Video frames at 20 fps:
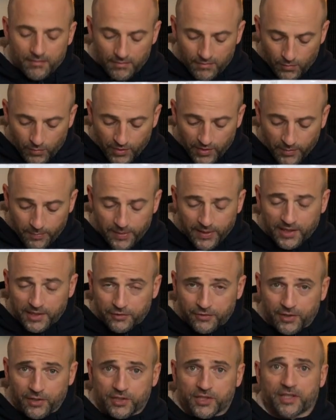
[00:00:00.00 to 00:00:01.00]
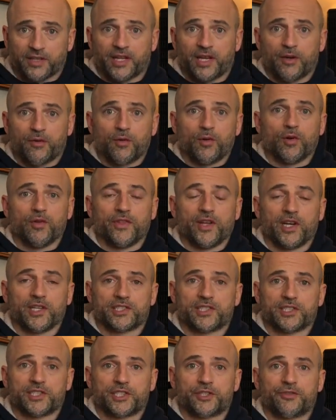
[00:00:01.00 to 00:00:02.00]
with the pillar drill, so they were all
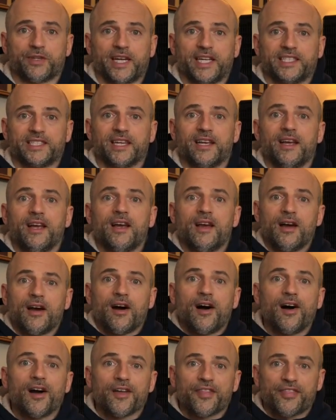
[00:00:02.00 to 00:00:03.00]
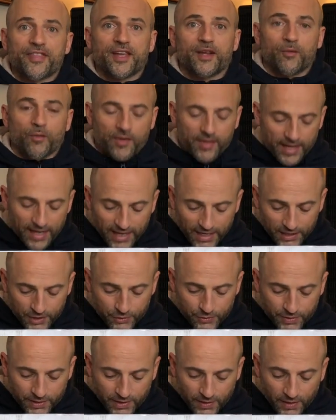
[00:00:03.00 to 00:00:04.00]
nice and straight. I think with a hand
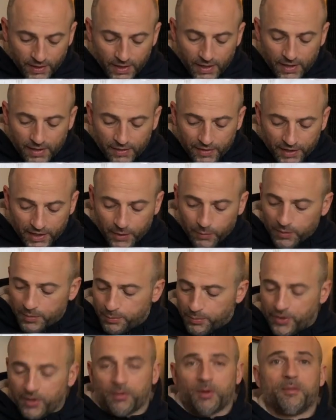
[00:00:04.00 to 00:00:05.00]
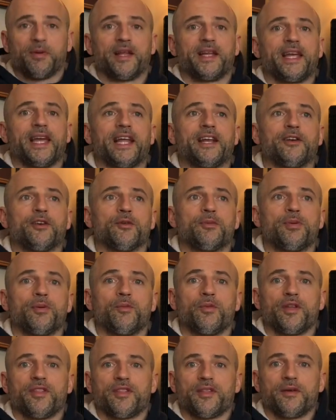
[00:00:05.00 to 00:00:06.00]
drill that you would probably end up
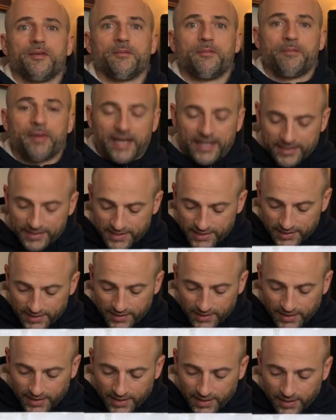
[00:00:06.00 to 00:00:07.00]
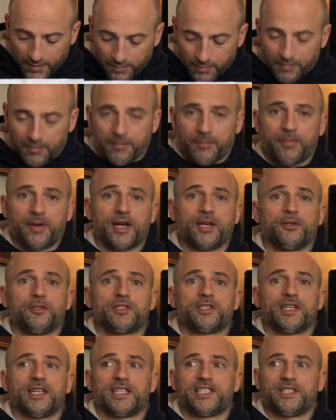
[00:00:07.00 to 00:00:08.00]
with bent
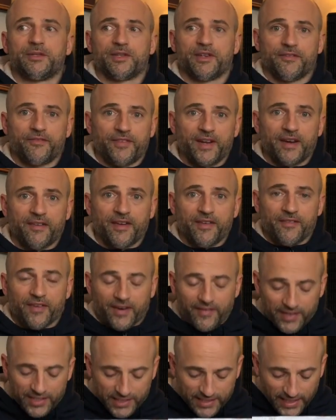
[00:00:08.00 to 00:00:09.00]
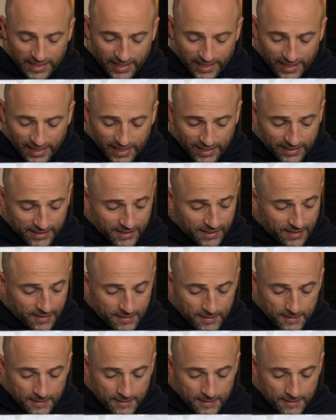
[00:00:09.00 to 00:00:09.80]
posts unless you had a very, very steady hand,